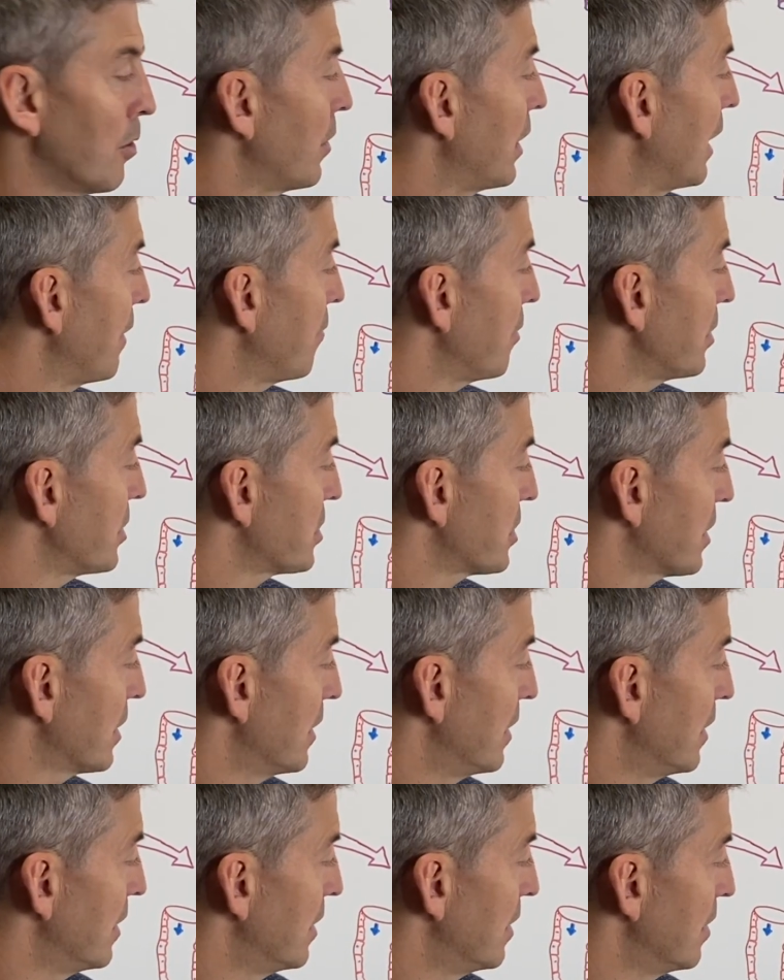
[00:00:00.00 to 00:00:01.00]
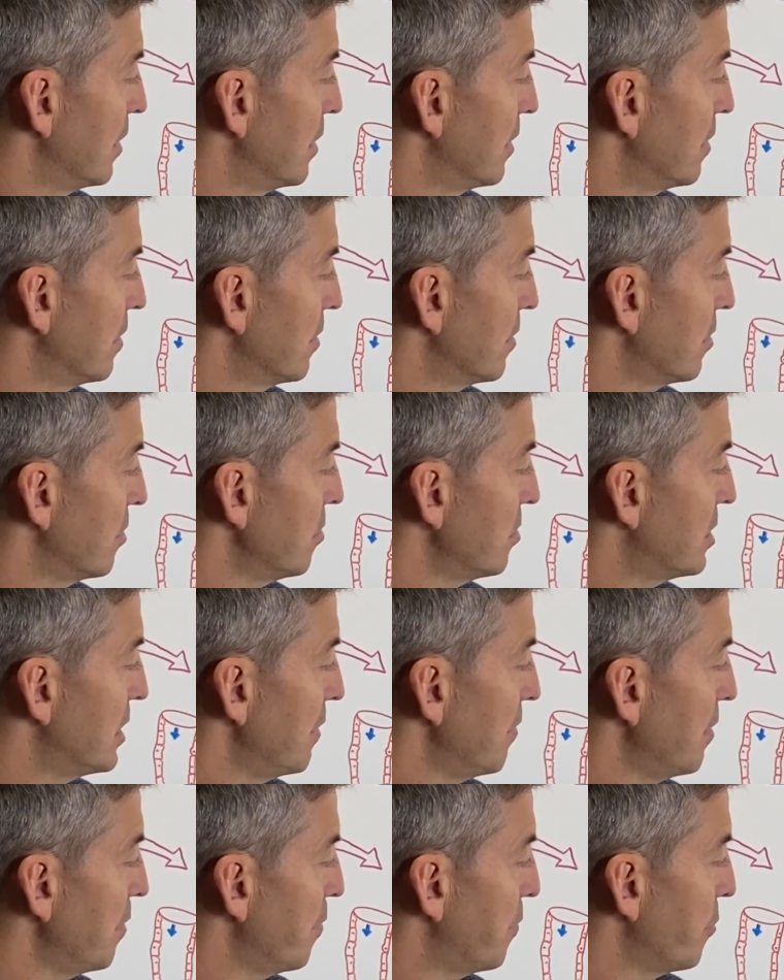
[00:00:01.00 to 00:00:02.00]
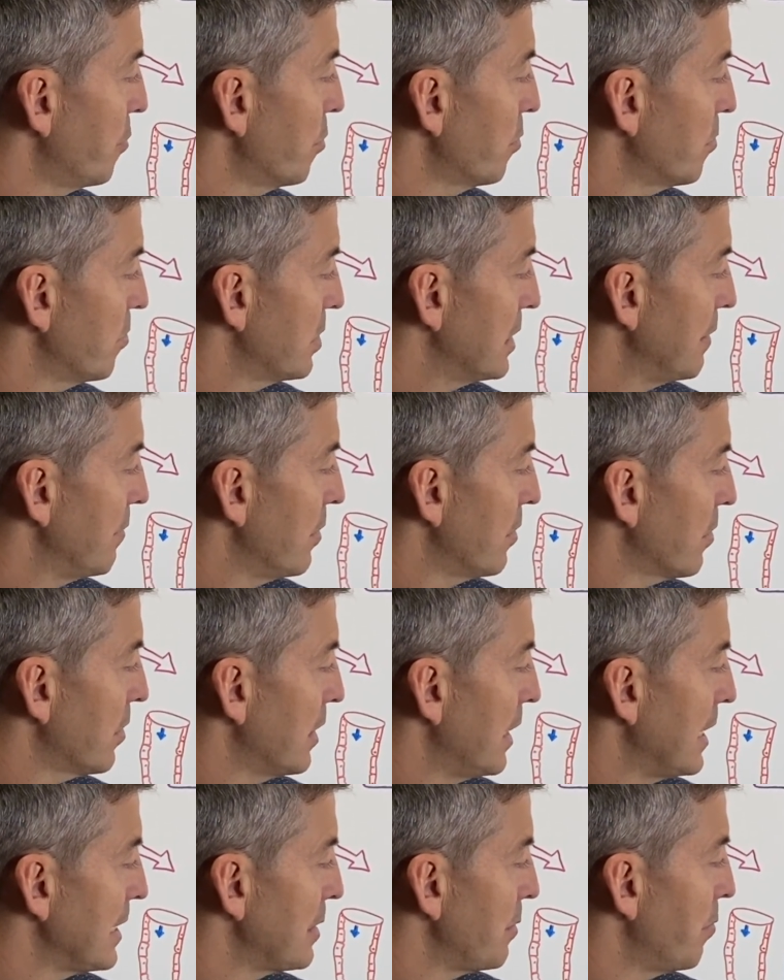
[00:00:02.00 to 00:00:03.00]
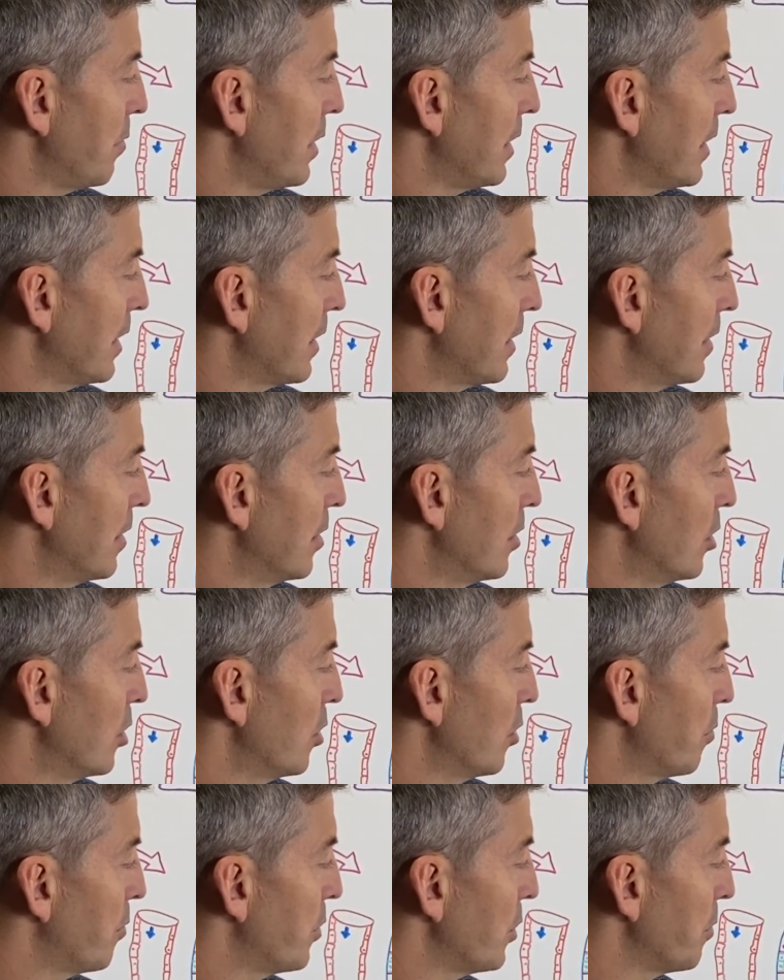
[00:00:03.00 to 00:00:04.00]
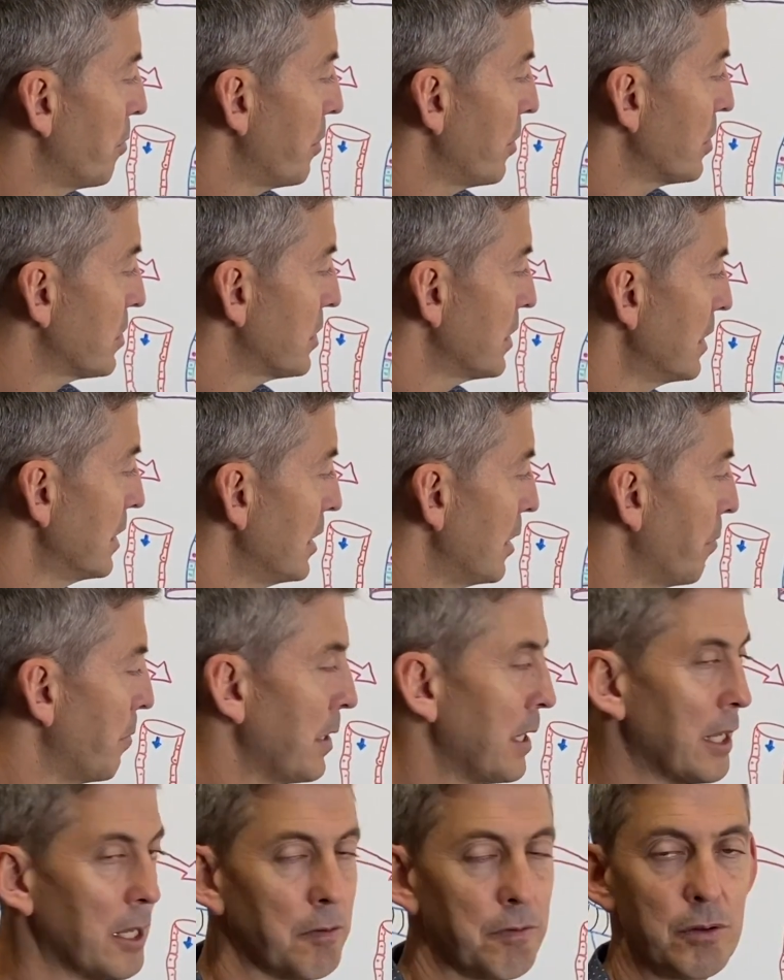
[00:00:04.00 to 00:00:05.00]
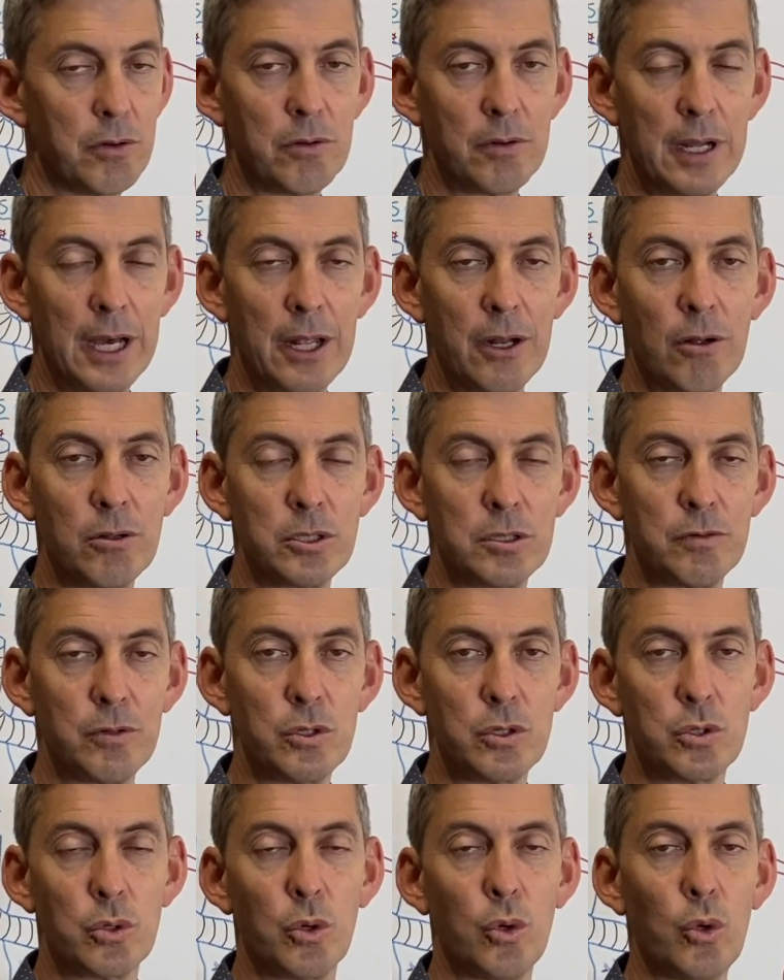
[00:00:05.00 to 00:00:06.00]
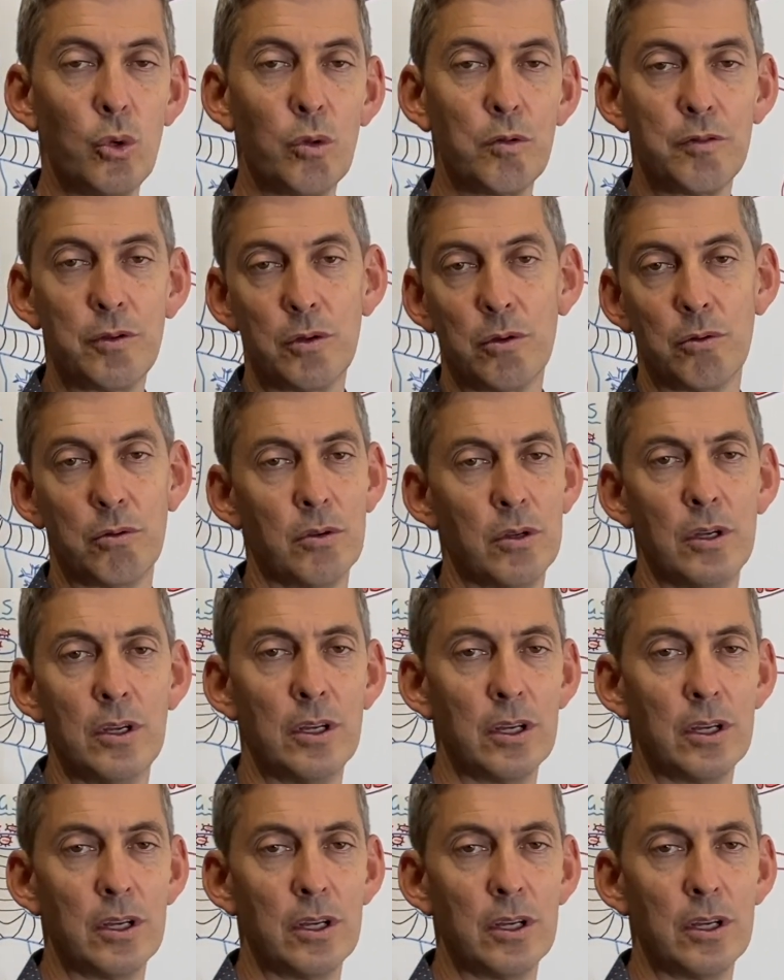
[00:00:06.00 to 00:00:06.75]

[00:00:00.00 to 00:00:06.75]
on average. 274 to 790 million per person, depending if you're an adult, if you're tall, if you,